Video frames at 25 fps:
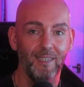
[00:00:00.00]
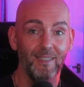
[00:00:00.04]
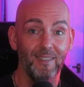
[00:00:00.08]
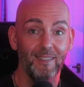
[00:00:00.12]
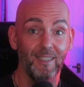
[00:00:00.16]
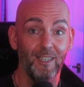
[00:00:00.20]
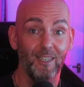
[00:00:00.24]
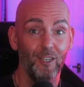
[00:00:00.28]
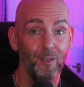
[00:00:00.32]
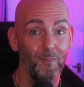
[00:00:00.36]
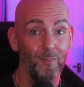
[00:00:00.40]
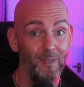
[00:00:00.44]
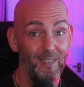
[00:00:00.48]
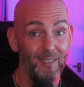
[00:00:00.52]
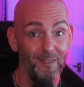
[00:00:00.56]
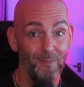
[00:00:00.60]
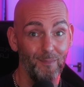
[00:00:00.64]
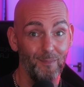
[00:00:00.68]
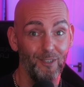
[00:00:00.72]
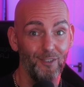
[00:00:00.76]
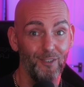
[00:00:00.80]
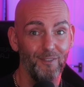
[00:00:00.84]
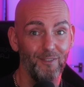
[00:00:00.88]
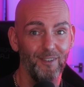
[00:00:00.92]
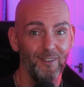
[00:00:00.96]
is it going to be as
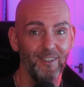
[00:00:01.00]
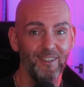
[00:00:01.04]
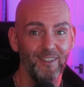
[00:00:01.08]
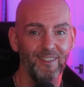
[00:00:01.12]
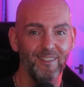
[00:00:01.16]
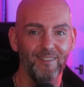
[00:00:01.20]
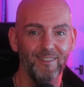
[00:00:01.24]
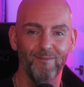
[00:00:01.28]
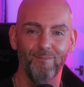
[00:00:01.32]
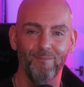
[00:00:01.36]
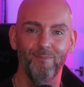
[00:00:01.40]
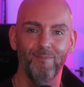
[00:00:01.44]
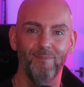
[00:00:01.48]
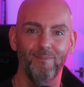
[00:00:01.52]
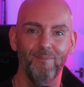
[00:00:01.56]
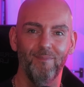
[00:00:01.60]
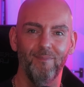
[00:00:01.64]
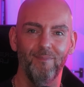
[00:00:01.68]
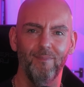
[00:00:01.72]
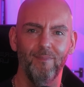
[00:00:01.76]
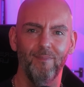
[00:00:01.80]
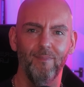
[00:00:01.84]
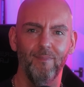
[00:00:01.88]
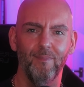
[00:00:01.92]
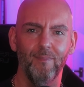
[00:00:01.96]
much fun?
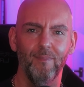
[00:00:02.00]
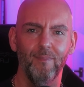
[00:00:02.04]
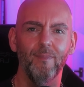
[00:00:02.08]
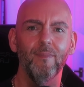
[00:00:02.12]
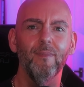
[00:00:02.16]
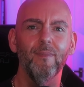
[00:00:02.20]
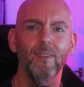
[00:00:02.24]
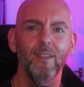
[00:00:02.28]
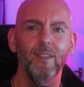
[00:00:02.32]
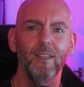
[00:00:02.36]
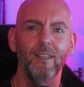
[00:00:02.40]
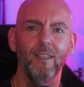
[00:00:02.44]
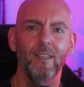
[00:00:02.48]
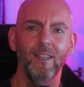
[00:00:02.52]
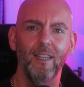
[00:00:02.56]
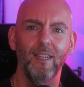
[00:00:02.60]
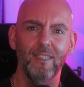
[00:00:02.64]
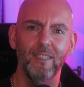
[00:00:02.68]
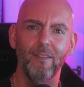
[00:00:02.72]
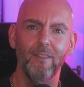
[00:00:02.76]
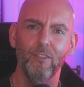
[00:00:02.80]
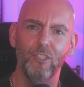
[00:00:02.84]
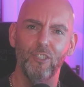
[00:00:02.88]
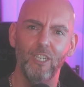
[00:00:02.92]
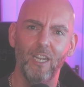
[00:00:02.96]

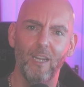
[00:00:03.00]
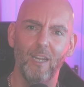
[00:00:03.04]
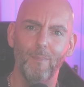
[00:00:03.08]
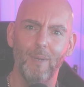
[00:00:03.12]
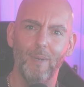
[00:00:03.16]
Let's have a chat